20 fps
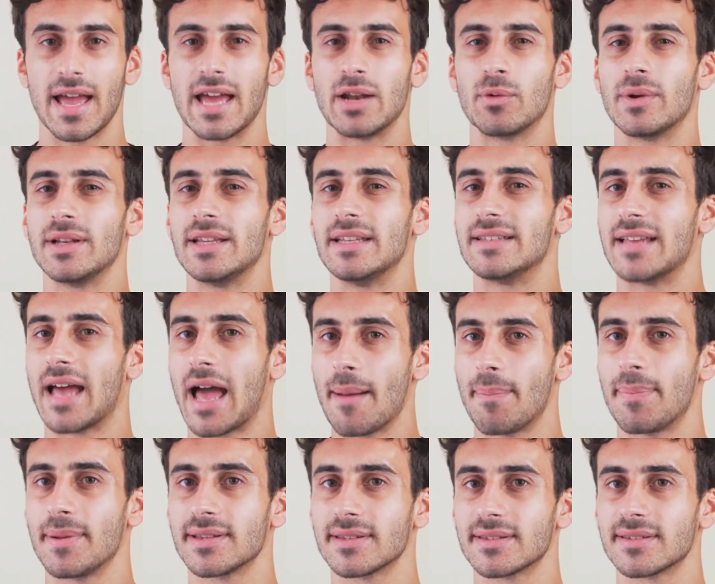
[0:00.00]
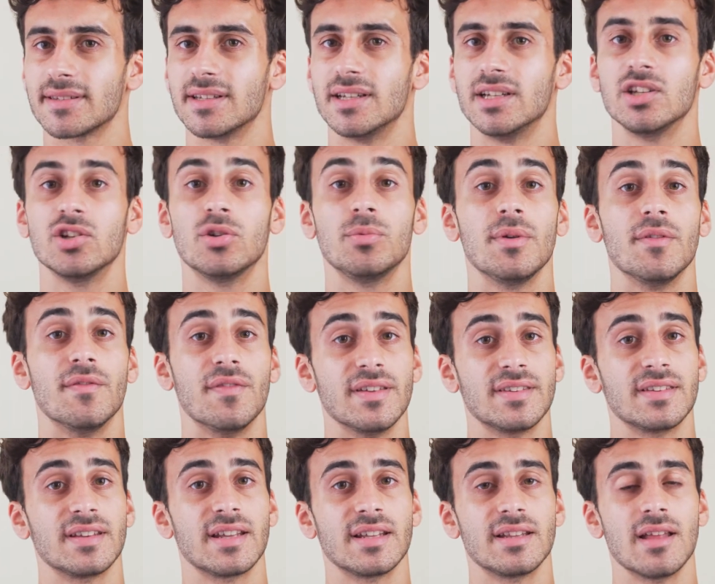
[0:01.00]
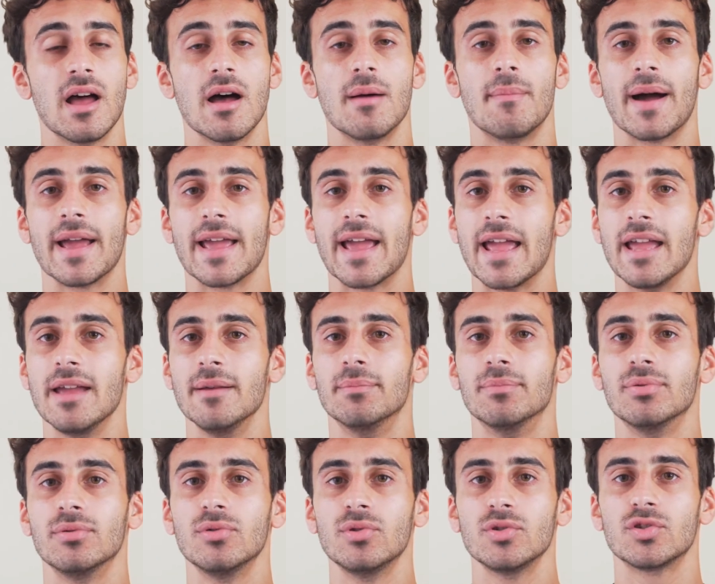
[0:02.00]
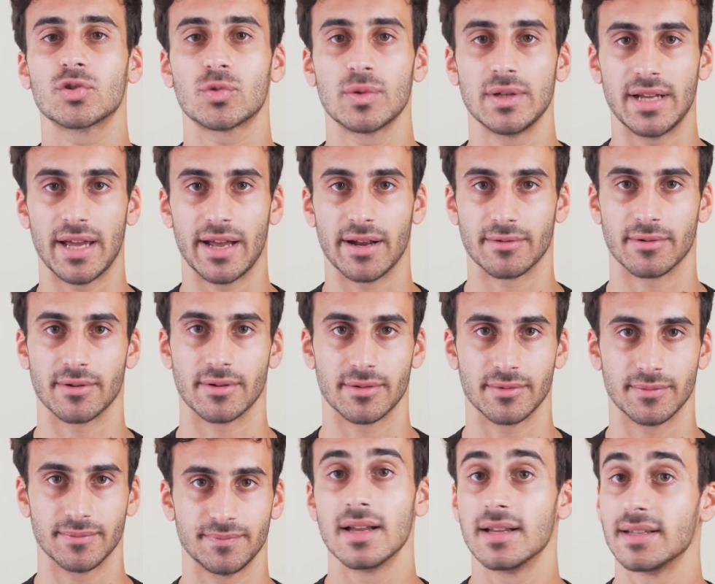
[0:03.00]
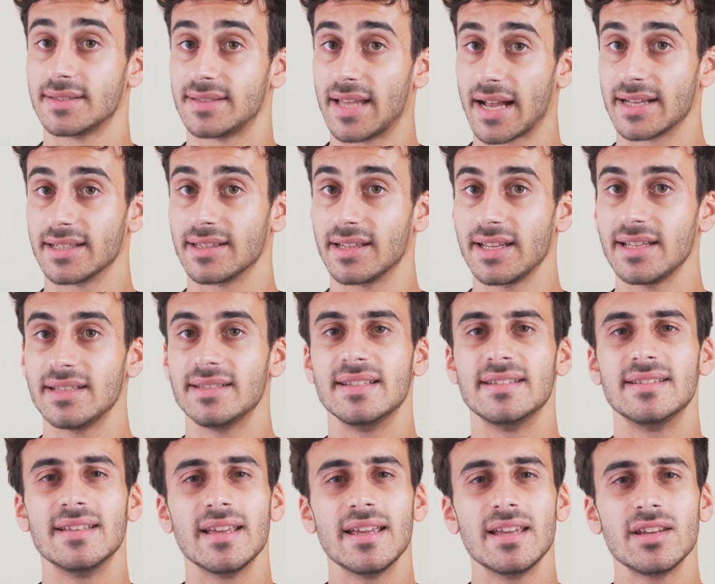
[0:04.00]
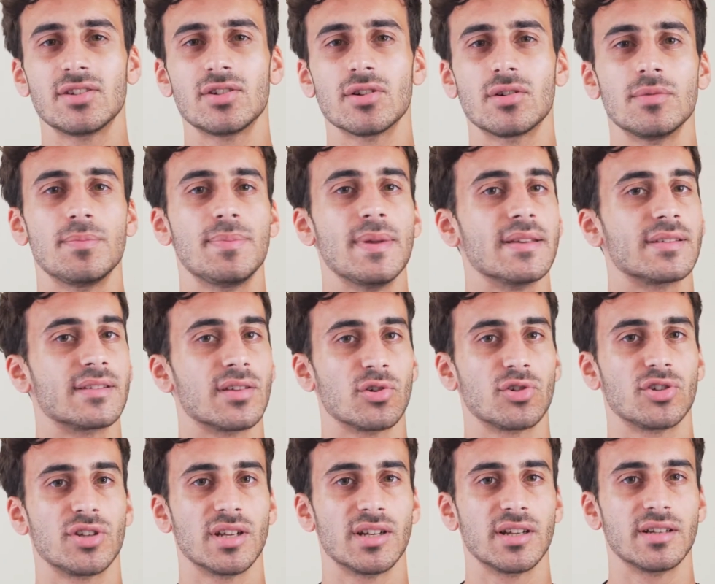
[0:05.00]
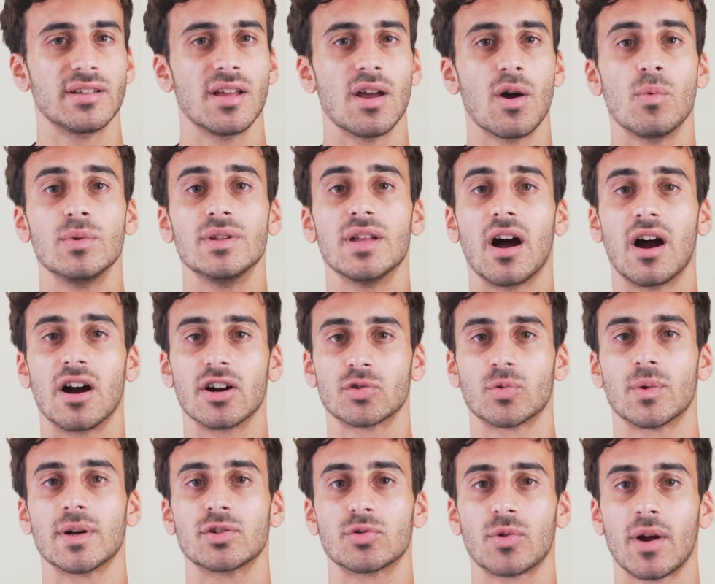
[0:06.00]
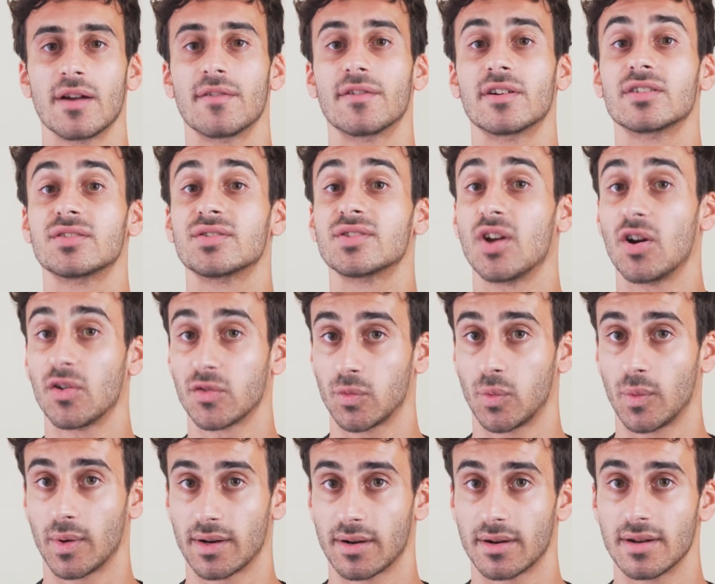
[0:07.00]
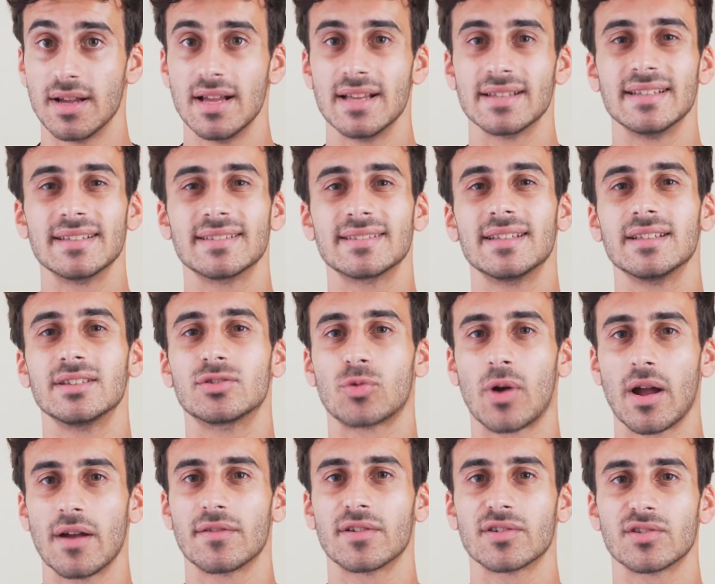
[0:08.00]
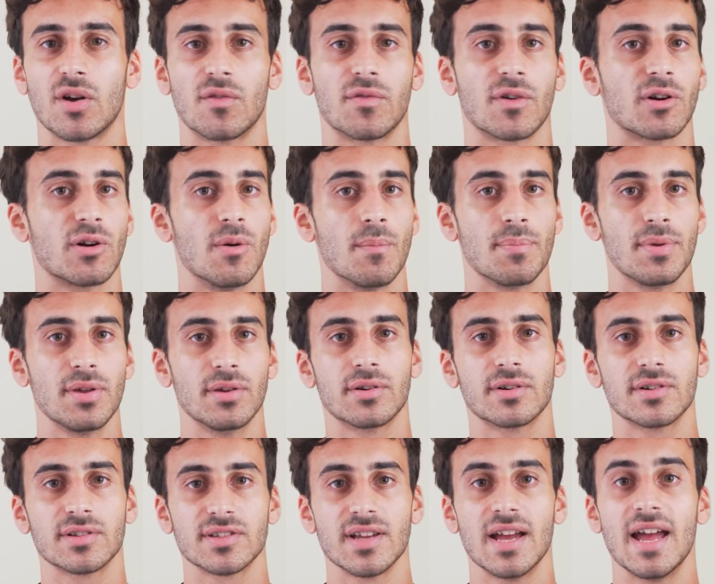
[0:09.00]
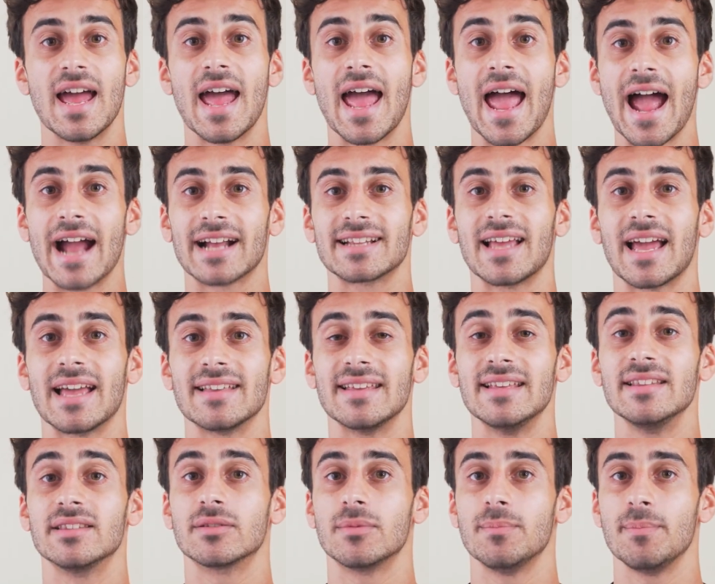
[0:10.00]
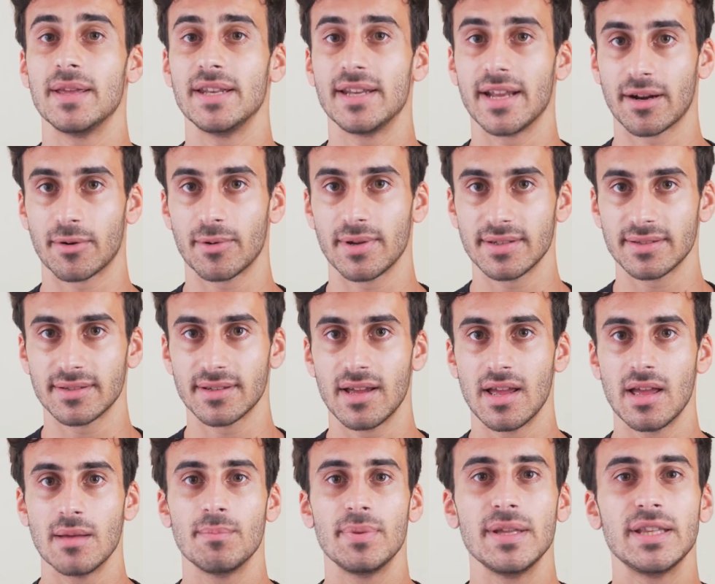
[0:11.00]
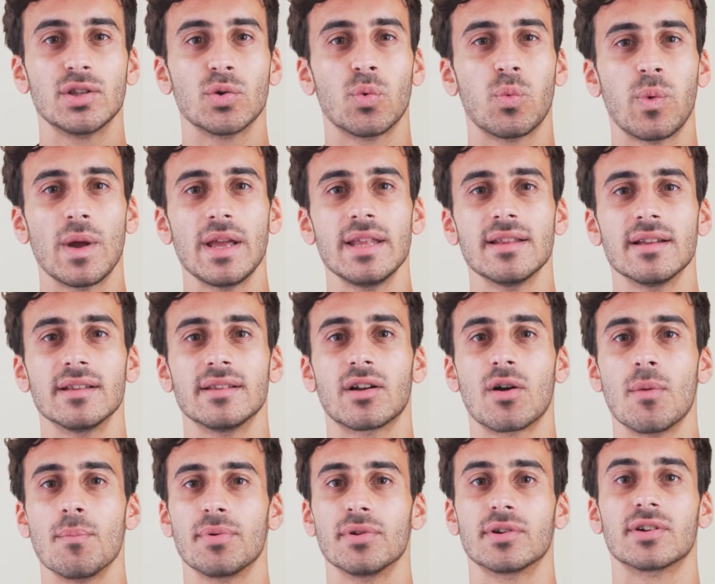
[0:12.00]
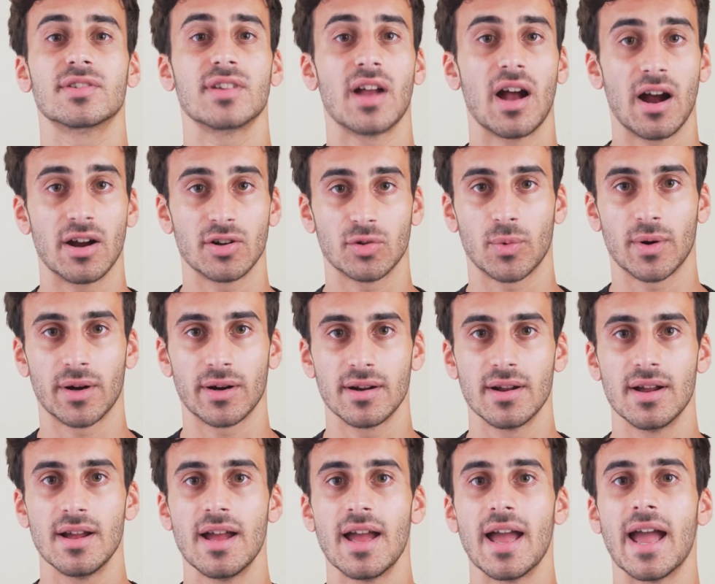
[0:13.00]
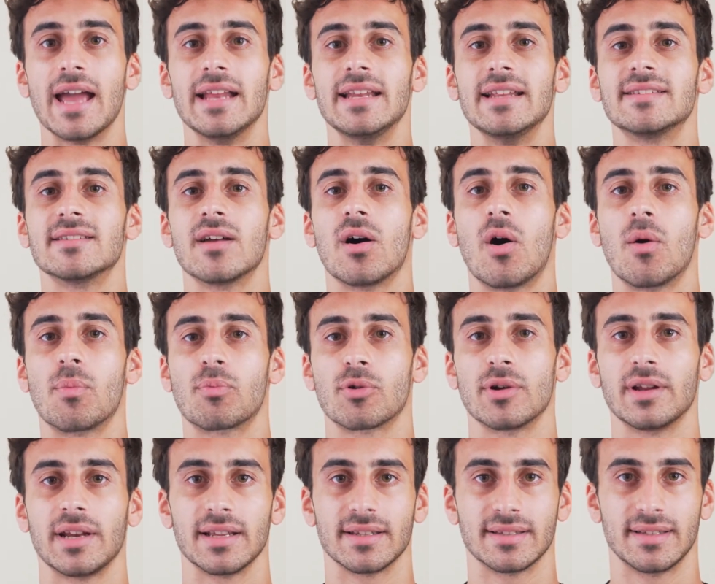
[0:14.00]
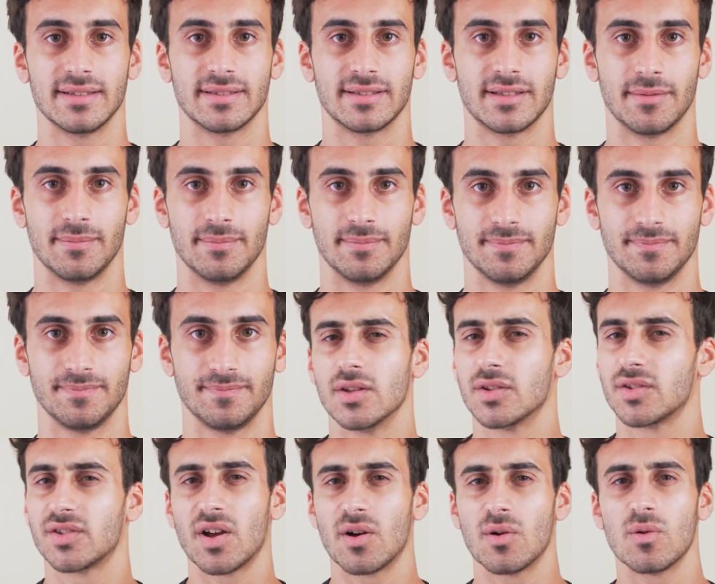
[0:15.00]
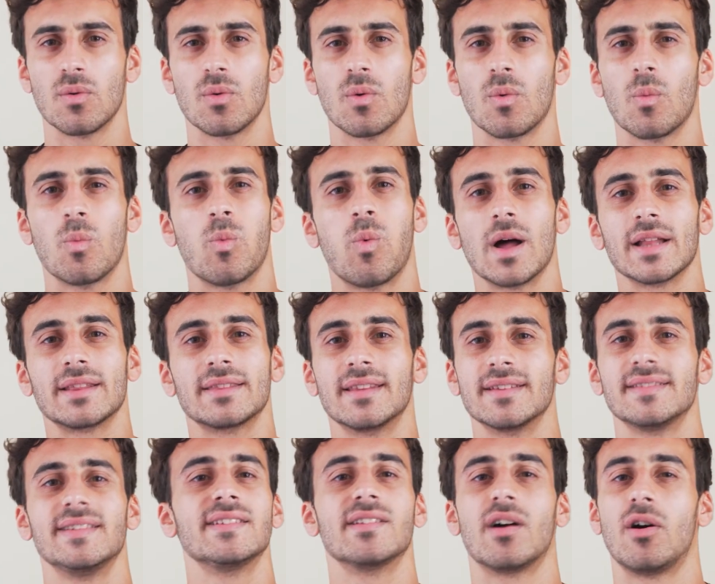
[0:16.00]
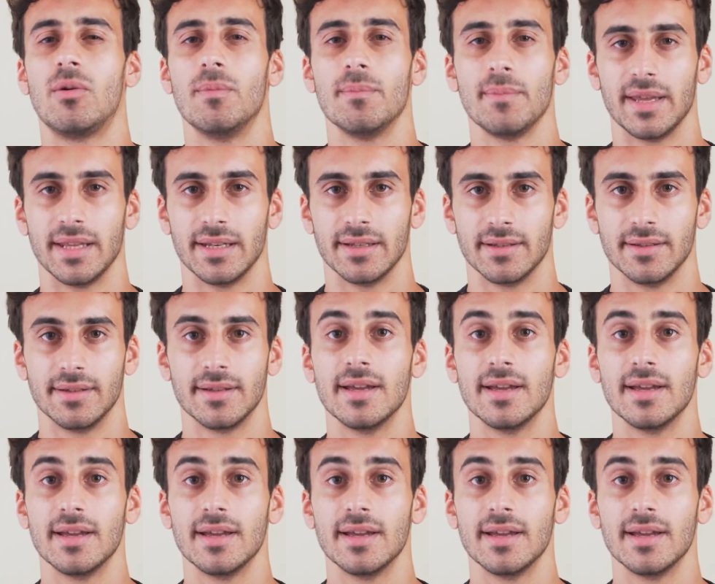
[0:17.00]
And when this happens, you'll be visited by a blue screen error. Secondly, this issue could be associated with hardware driver software, since the drivers of our computers act as intermediaries between the computer's hardware and its operating system. So, what does this all mean?